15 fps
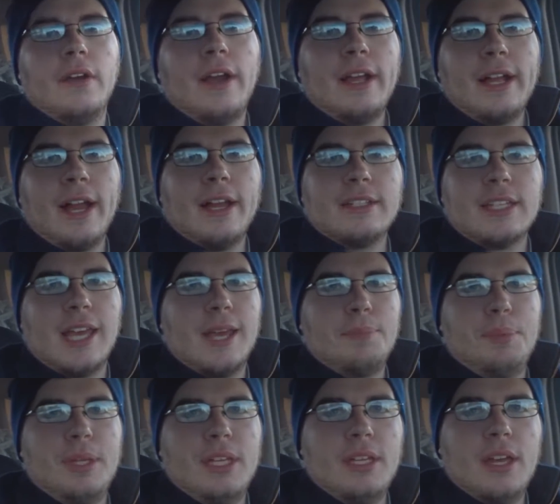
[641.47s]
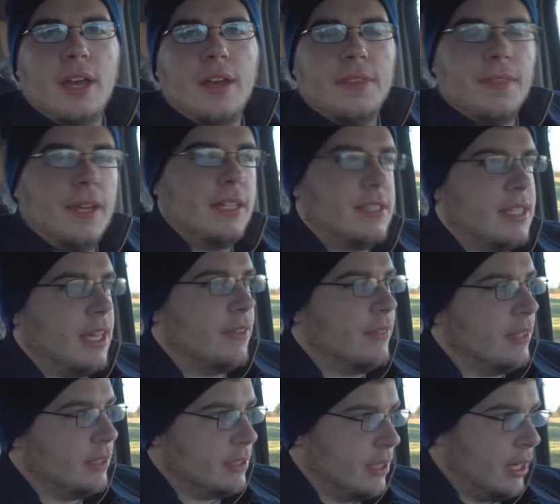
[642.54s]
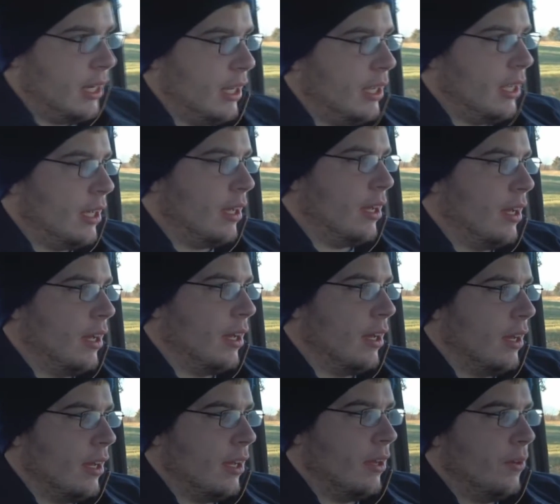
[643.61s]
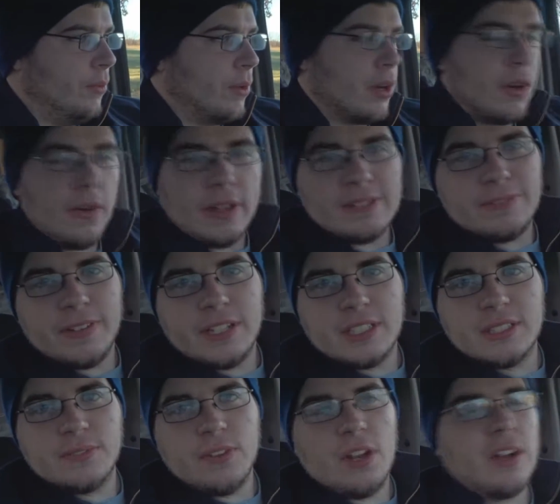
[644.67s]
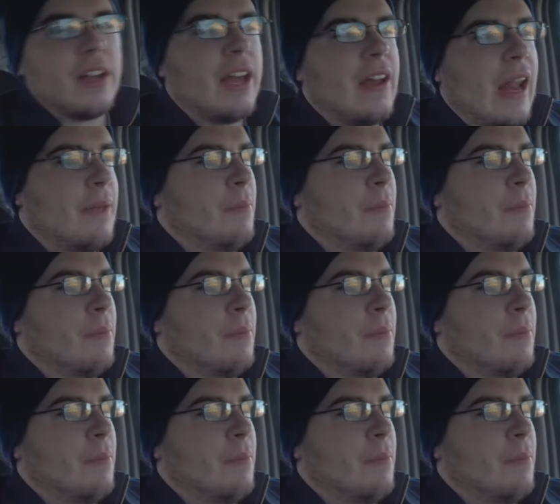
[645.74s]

All right guys, happy Thanksgiving today. We're gonna go ahead and finish the vlog out.